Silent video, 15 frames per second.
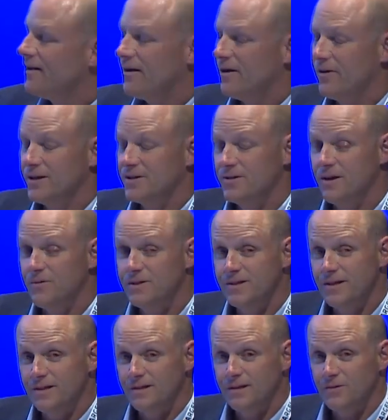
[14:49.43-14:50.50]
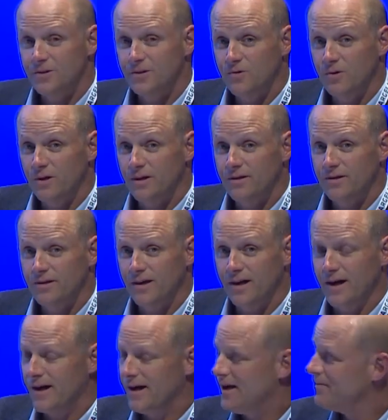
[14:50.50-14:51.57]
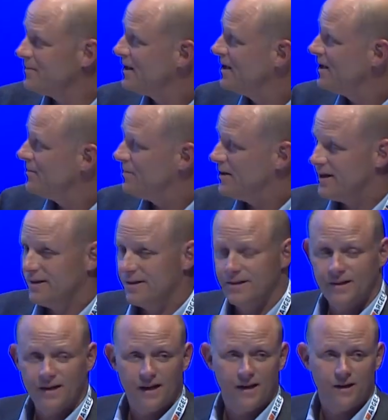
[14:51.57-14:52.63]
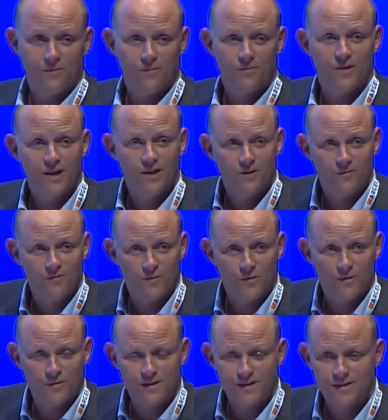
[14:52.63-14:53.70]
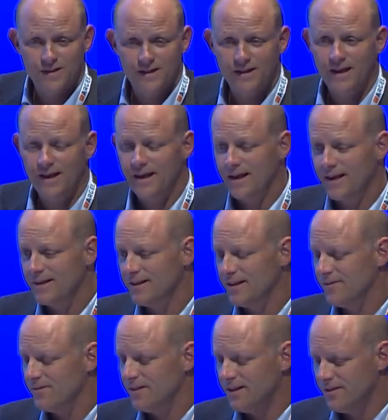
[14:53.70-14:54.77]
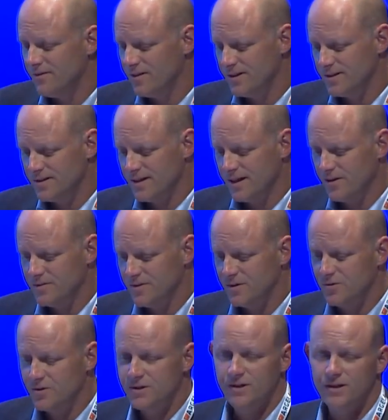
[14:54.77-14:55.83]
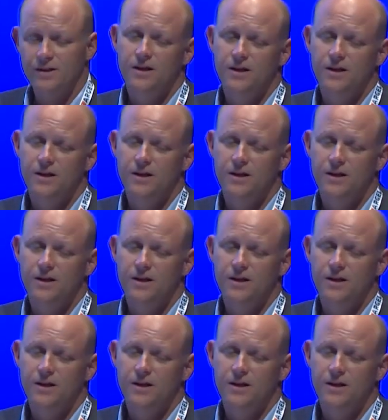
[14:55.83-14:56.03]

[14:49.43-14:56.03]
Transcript: All right, so that was it. It was quick, but thank you for listening. And if any of this sounds interesting,